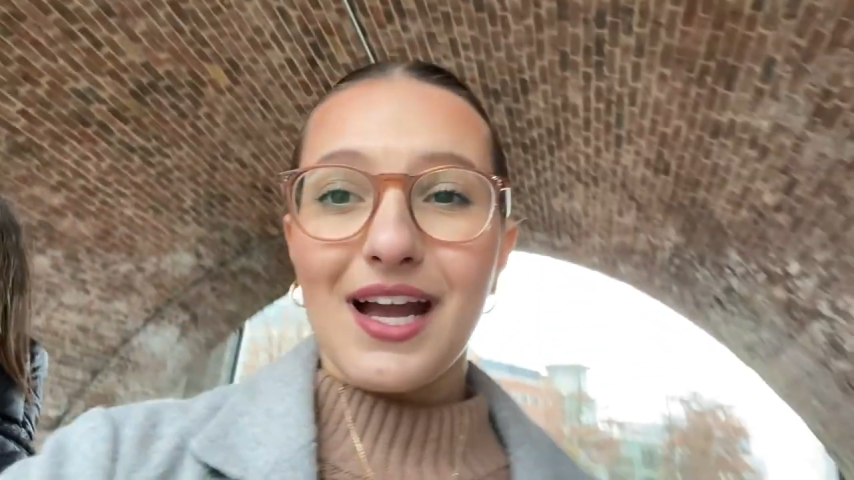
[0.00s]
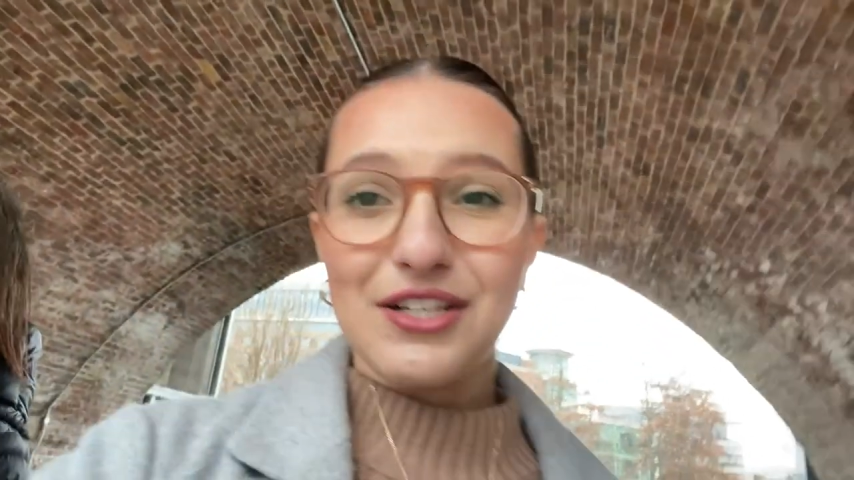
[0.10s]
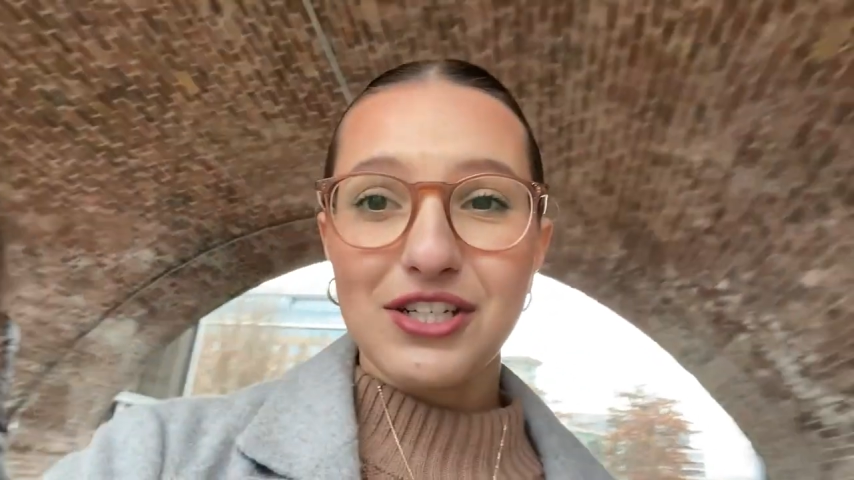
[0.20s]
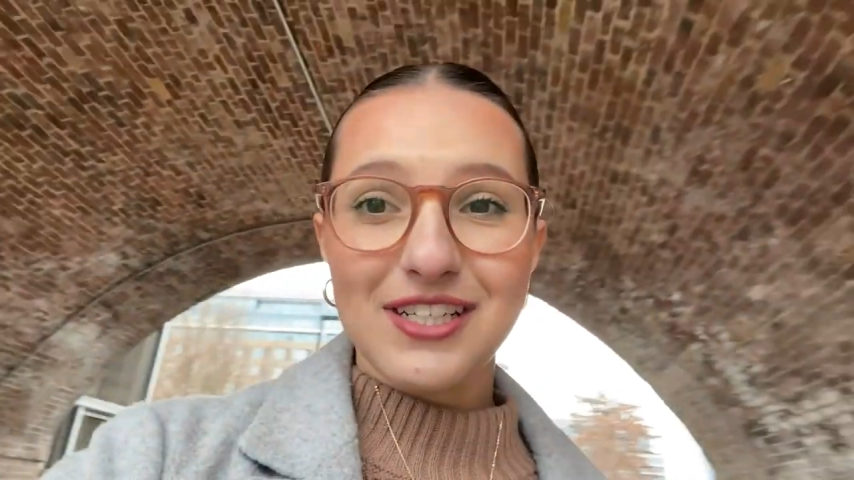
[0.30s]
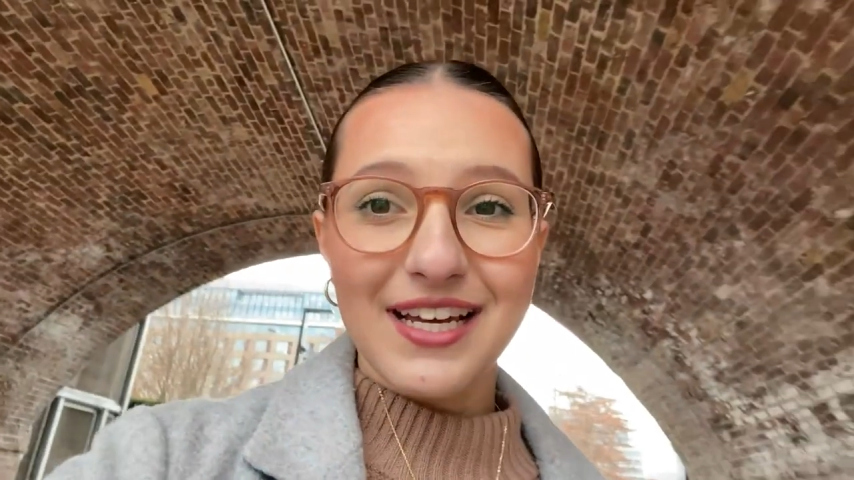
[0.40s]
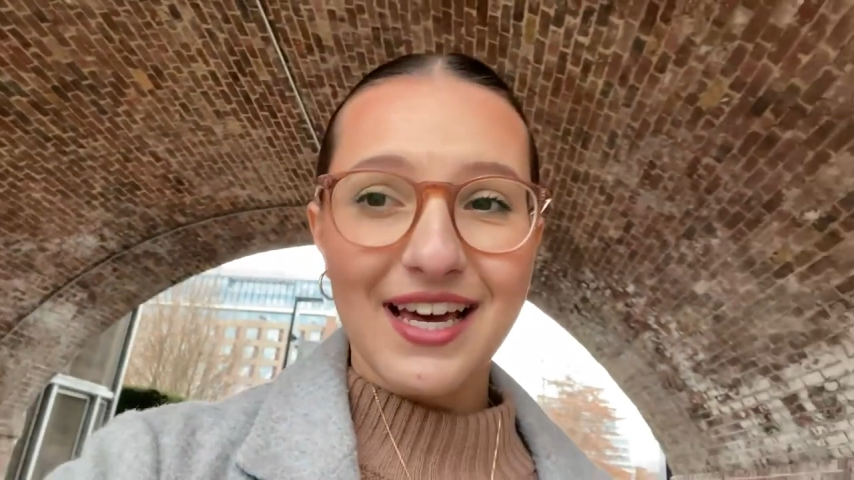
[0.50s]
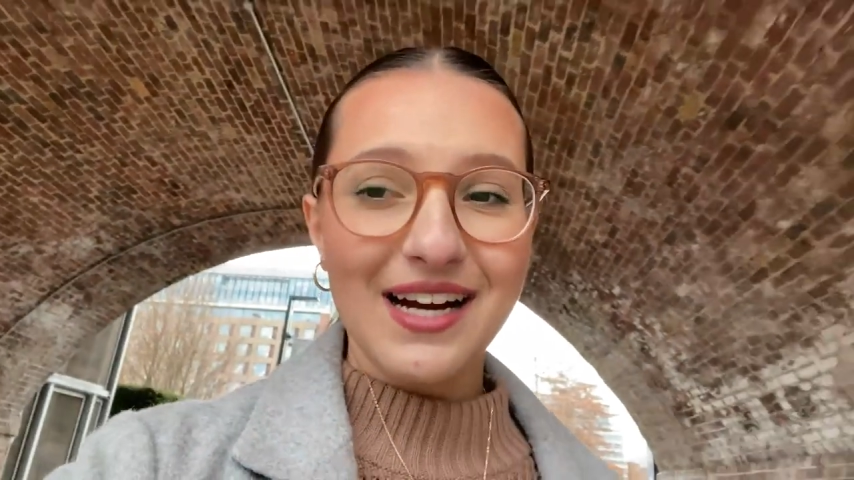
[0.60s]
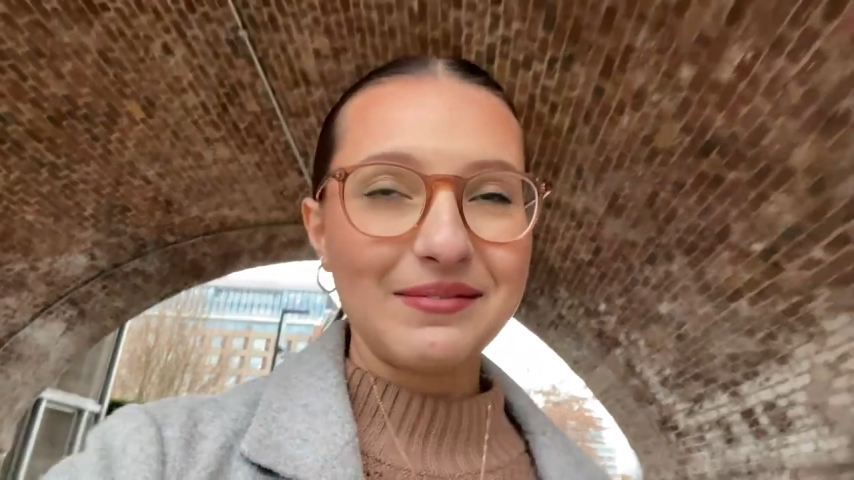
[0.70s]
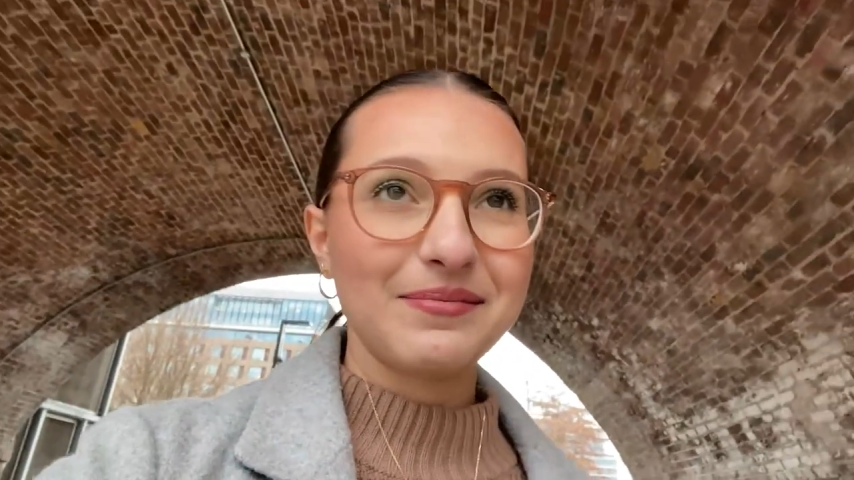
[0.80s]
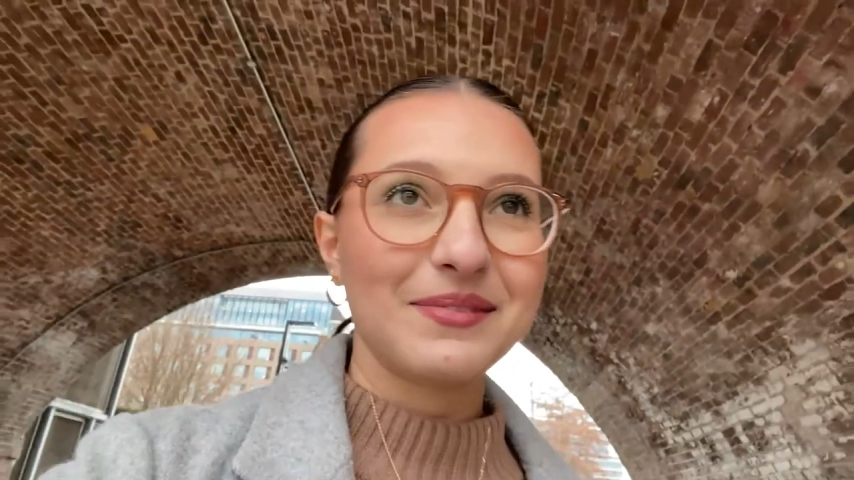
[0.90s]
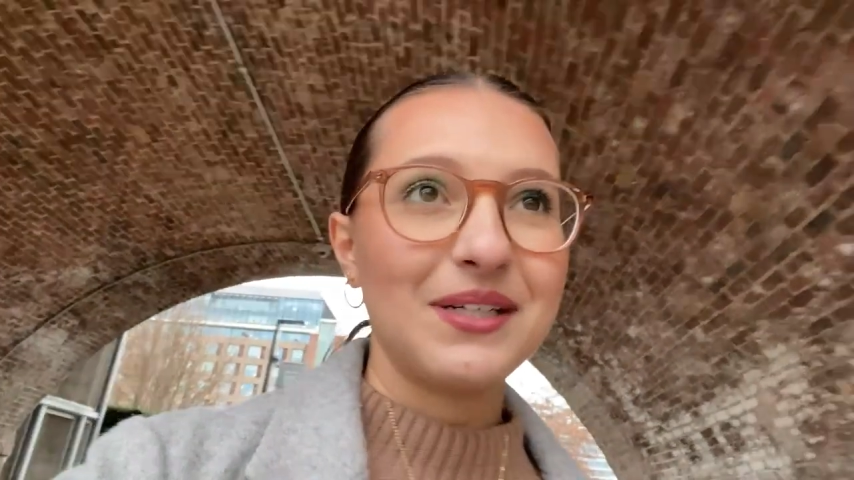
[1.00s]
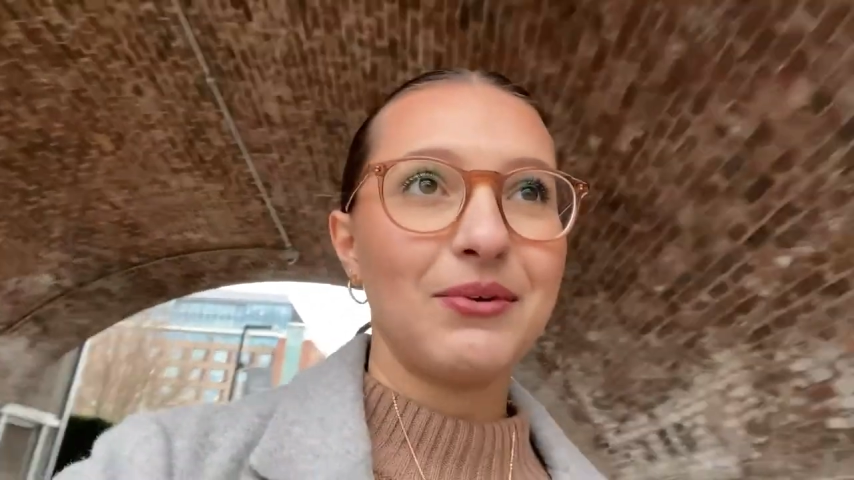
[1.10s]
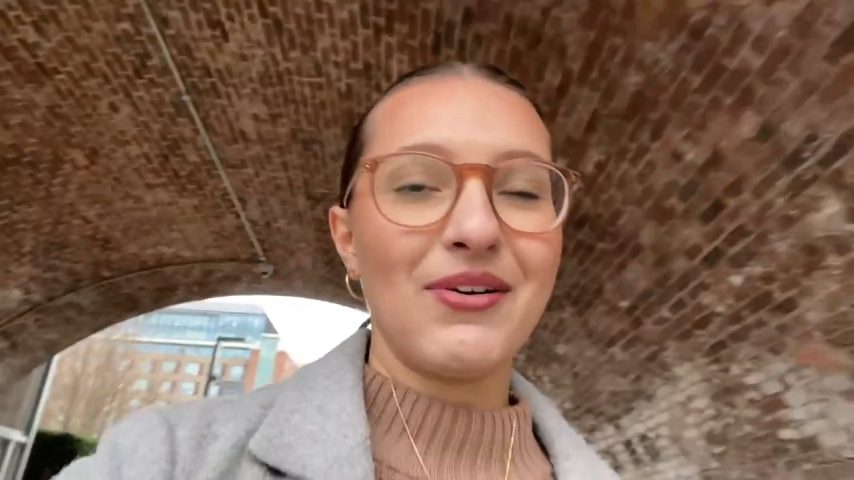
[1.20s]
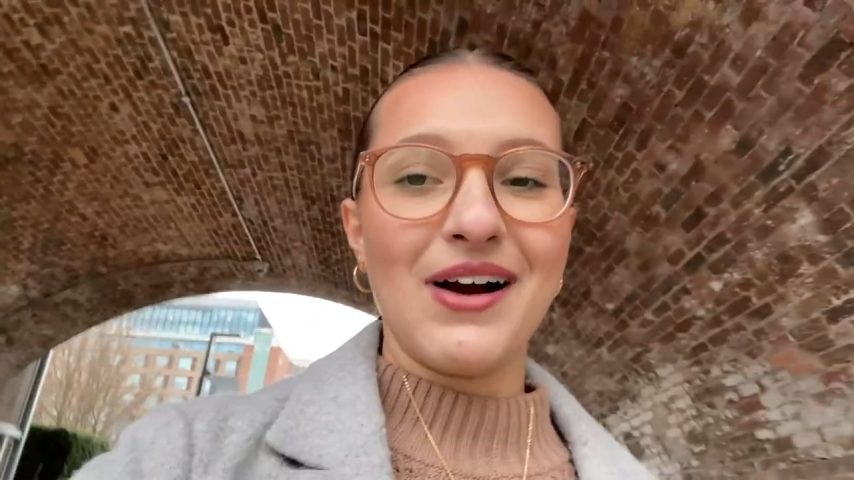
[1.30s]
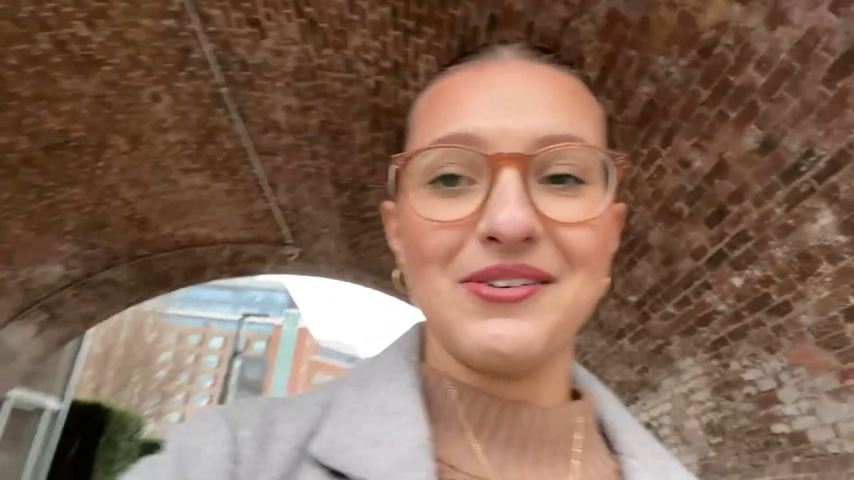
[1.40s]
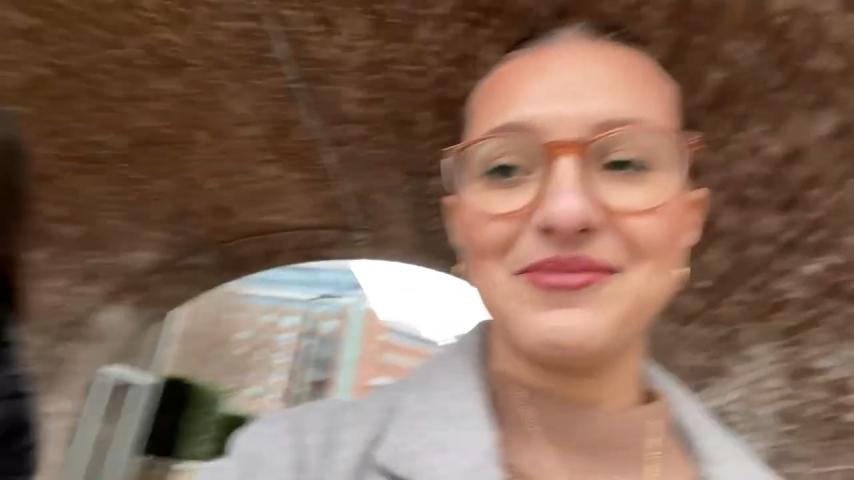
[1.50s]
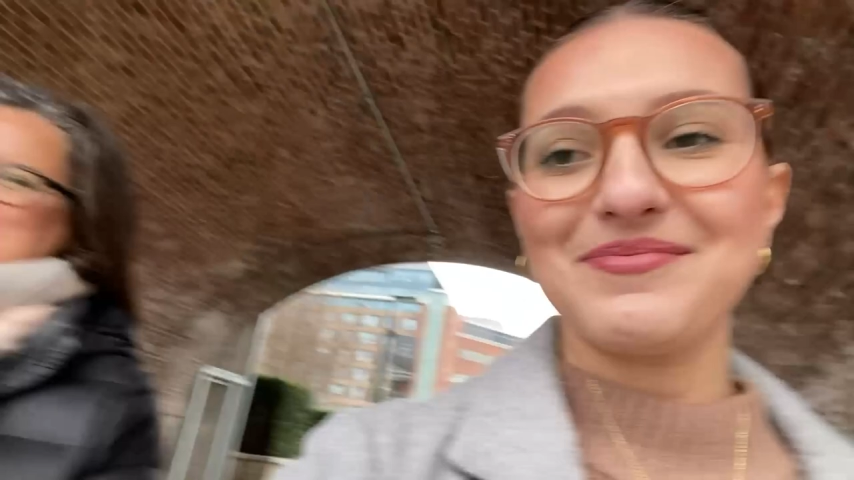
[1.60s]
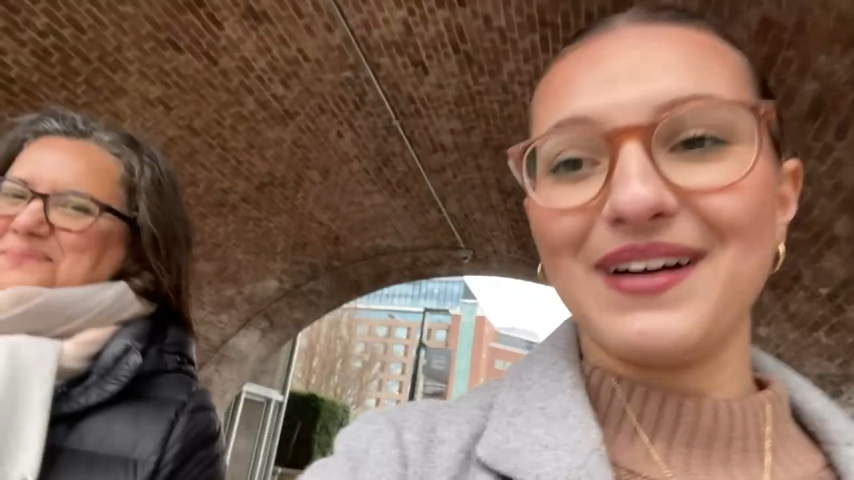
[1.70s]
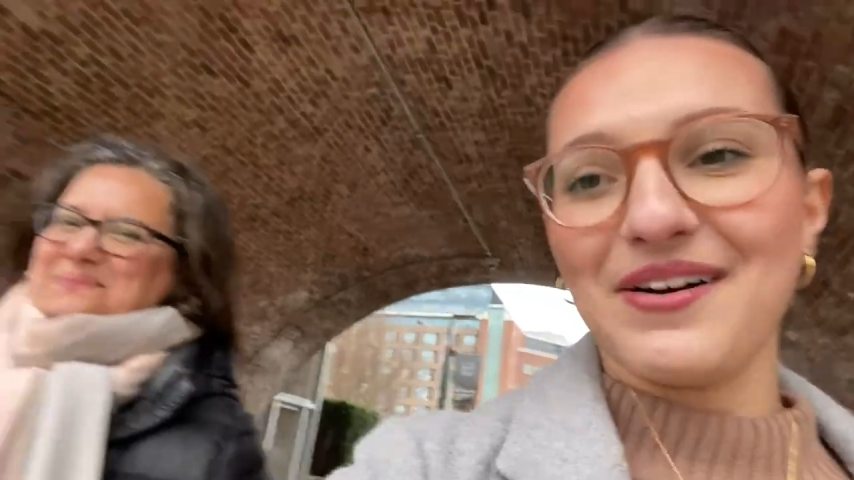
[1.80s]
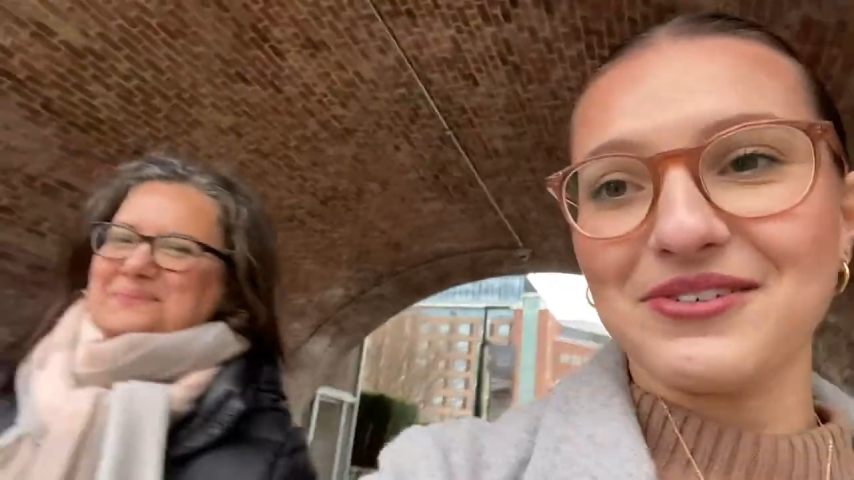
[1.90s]
Just like that, we're out.
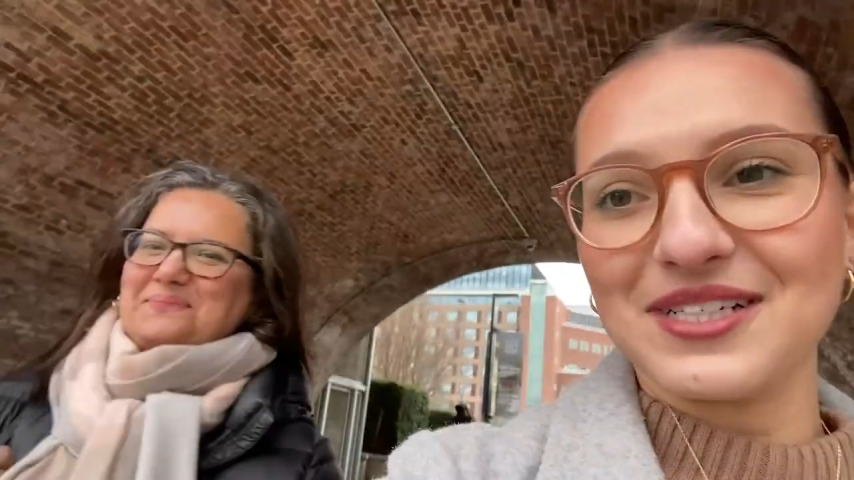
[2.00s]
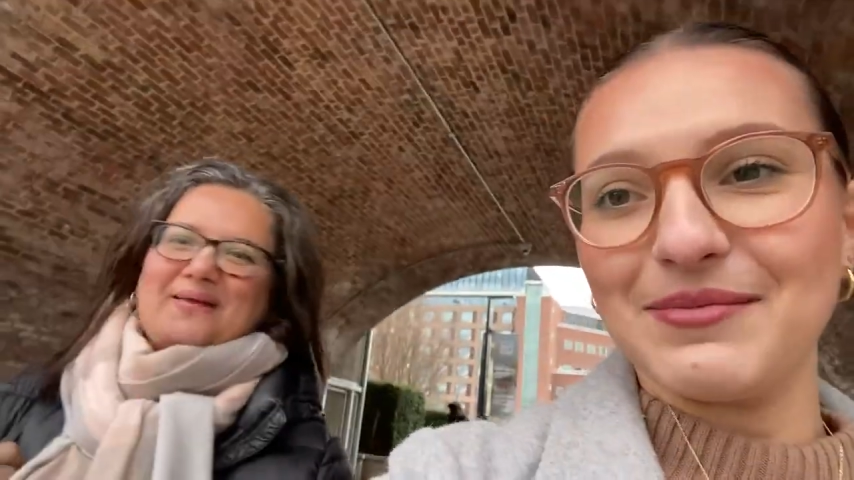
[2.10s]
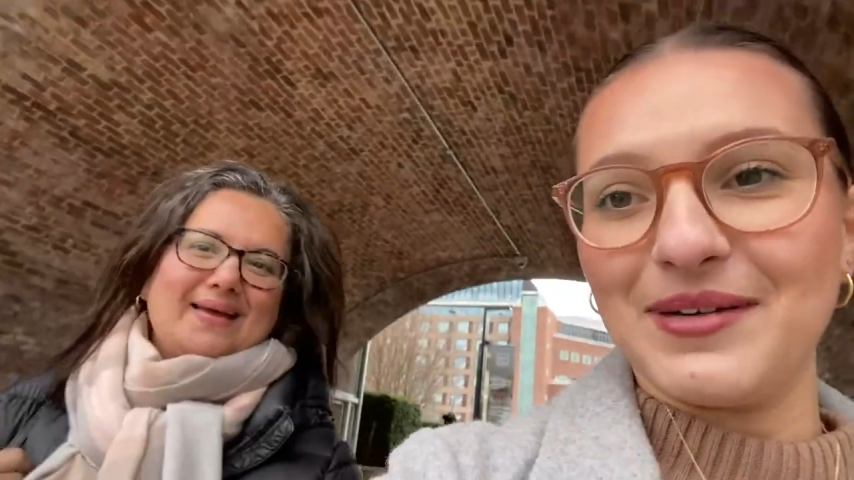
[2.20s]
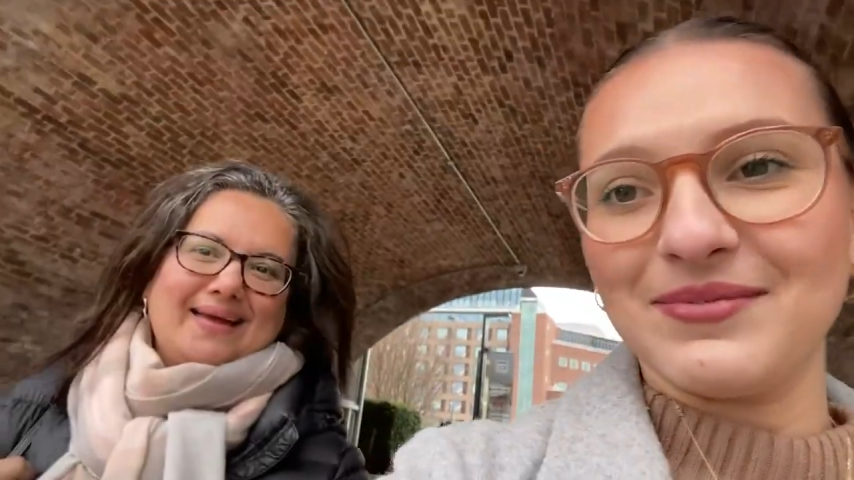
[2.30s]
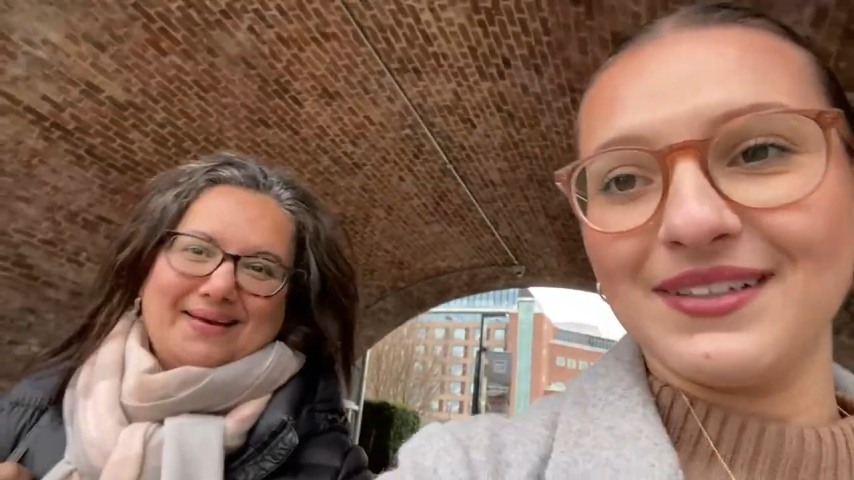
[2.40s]
How was it, Mum?